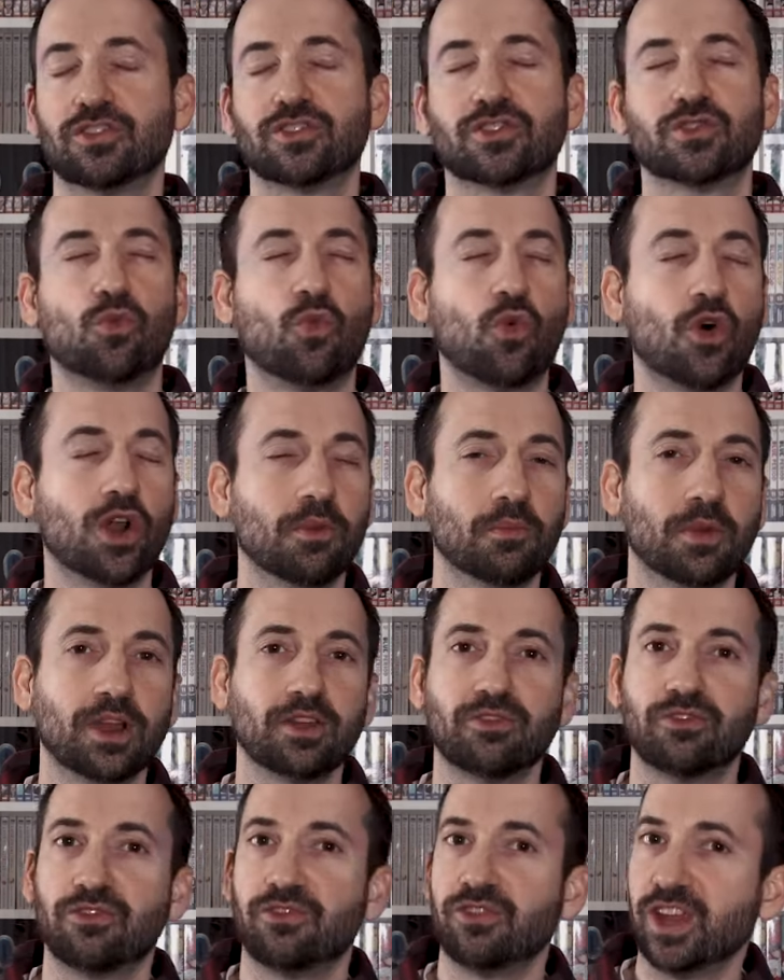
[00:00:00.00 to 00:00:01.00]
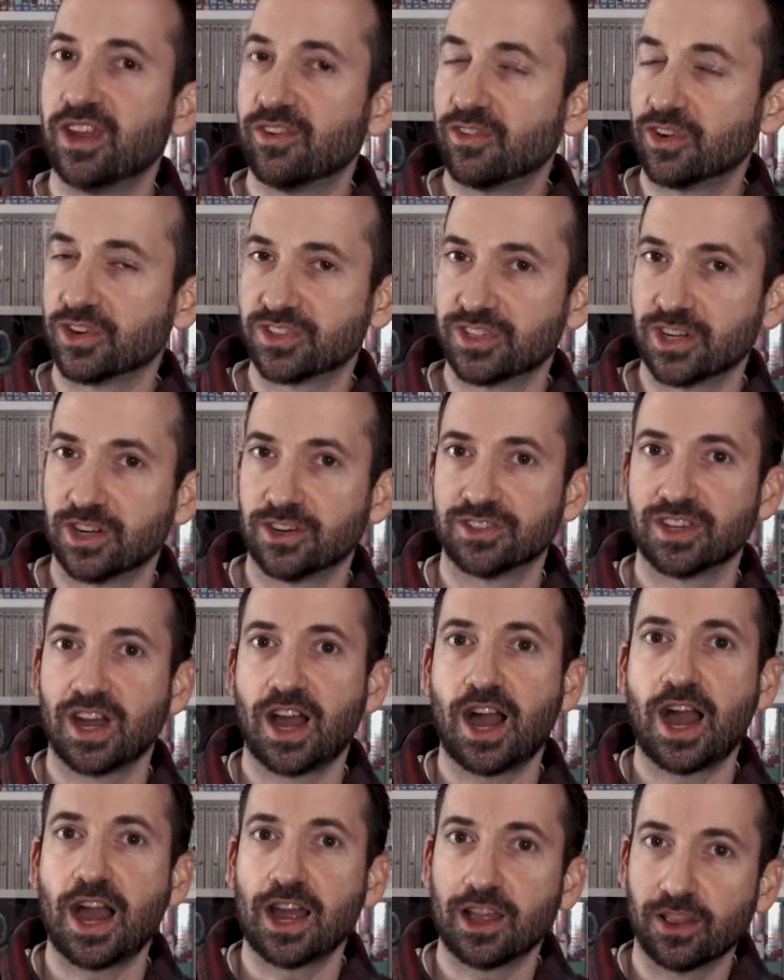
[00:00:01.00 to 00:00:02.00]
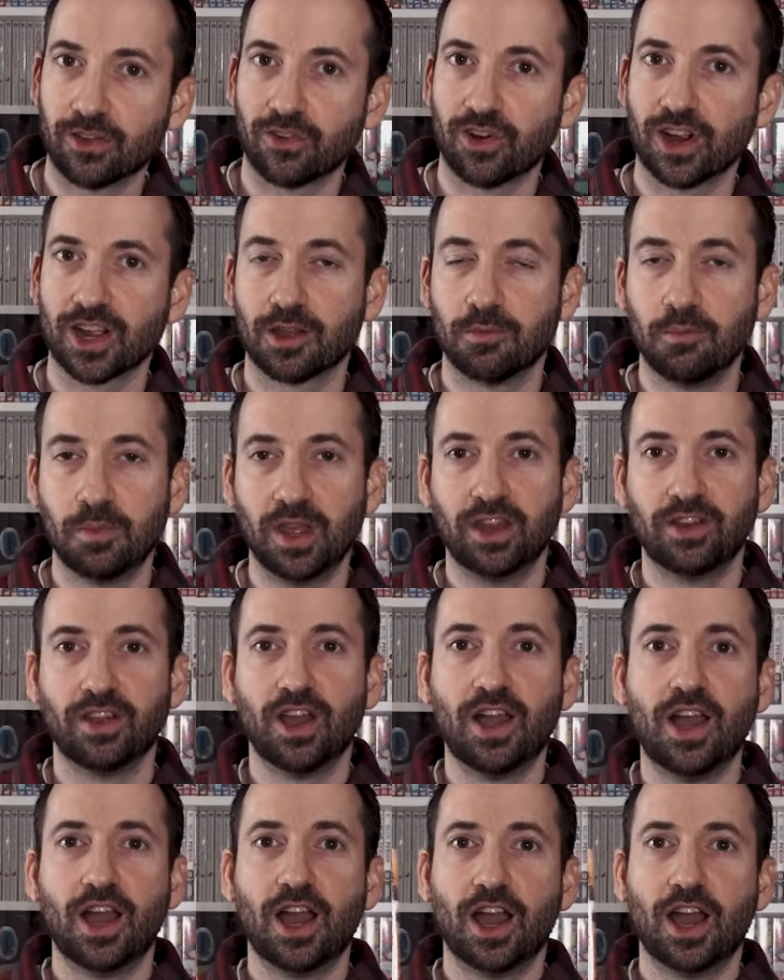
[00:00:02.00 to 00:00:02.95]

It's one of my favorite series, highly recommend.